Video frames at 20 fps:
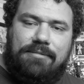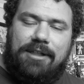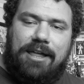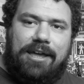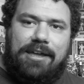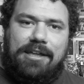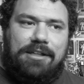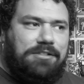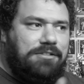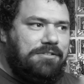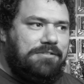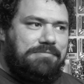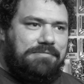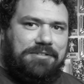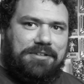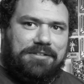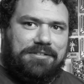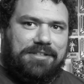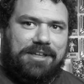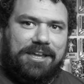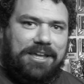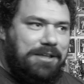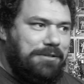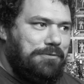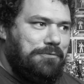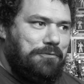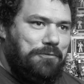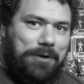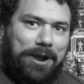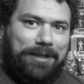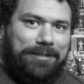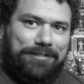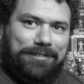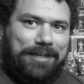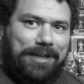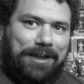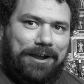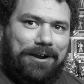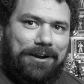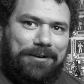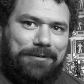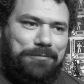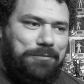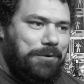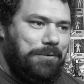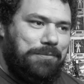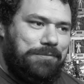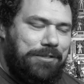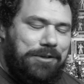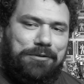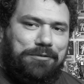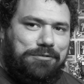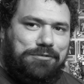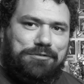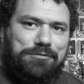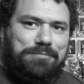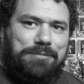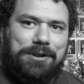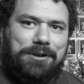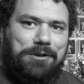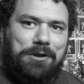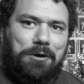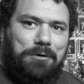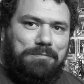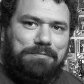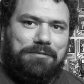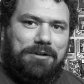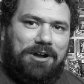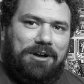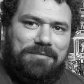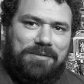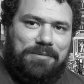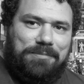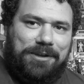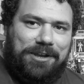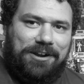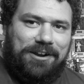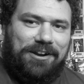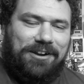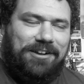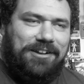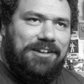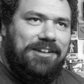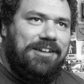Like, it's just like, it's right there. Well, there should be no problem here.